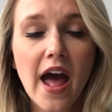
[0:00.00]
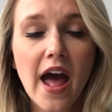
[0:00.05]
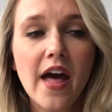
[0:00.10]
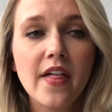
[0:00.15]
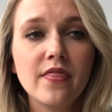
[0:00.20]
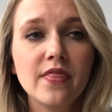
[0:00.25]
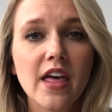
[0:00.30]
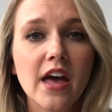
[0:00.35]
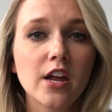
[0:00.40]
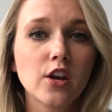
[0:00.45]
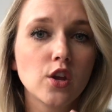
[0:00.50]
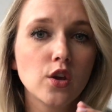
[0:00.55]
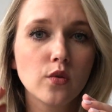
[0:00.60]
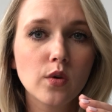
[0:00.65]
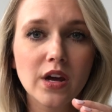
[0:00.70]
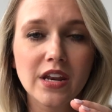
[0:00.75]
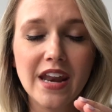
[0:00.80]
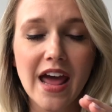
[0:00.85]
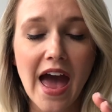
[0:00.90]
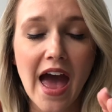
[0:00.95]
and then you
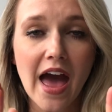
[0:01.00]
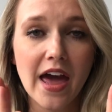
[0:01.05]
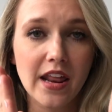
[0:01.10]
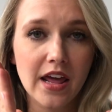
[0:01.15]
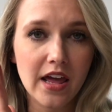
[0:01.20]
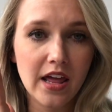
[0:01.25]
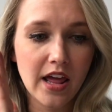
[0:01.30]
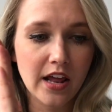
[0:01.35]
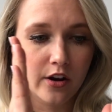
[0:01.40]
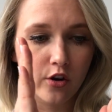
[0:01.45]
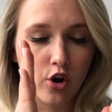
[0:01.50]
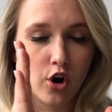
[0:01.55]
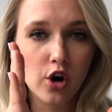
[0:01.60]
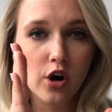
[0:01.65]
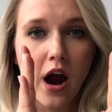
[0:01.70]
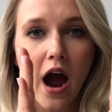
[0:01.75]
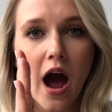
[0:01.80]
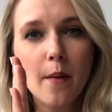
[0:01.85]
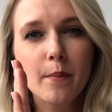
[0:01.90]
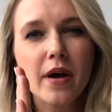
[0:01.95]
can edit and
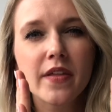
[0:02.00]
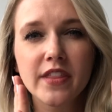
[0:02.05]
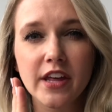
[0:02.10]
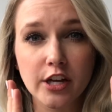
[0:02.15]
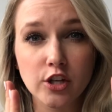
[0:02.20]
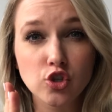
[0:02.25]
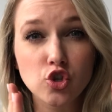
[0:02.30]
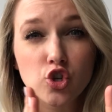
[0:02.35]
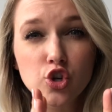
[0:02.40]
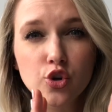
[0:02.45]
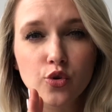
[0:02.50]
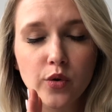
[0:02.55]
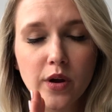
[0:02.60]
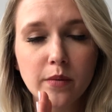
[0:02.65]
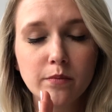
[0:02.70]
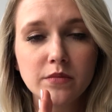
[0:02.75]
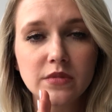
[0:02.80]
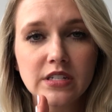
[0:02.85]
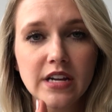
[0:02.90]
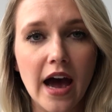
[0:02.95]
crop and
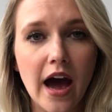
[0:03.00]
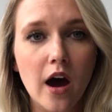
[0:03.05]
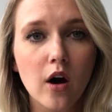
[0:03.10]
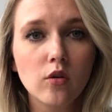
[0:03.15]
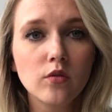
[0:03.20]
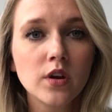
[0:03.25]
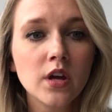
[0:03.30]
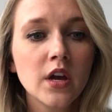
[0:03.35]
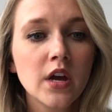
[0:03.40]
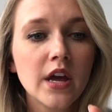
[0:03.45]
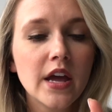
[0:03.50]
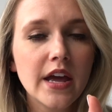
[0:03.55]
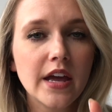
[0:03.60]
trim down